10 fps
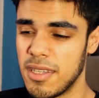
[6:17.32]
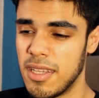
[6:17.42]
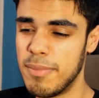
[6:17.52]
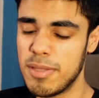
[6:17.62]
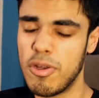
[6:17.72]

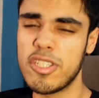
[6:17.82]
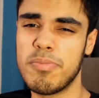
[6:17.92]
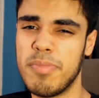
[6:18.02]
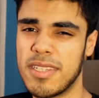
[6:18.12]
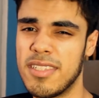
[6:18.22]
a bit more
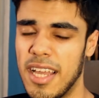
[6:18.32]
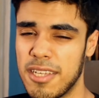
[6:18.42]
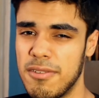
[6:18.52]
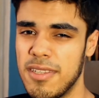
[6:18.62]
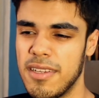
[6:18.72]

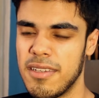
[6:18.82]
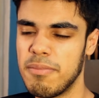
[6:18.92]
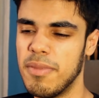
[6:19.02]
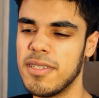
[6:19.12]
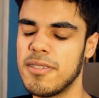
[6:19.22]
spectacular,
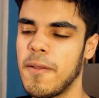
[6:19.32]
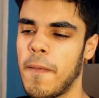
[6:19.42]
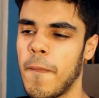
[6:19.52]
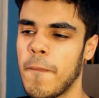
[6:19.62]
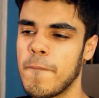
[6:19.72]
but
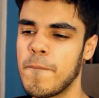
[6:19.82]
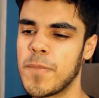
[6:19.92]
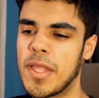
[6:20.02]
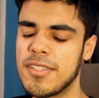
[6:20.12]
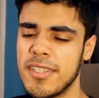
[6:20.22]

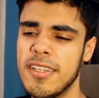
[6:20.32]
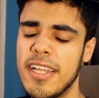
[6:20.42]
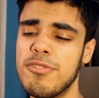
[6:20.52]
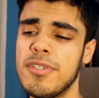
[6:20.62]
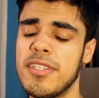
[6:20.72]
still
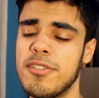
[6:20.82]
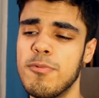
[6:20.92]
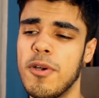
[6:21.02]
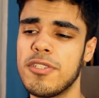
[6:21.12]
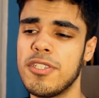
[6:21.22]
interesting to
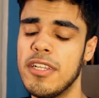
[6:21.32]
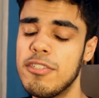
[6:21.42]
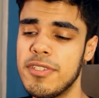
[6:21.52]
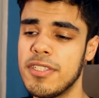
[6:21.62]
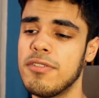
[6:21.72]
watch, interesting to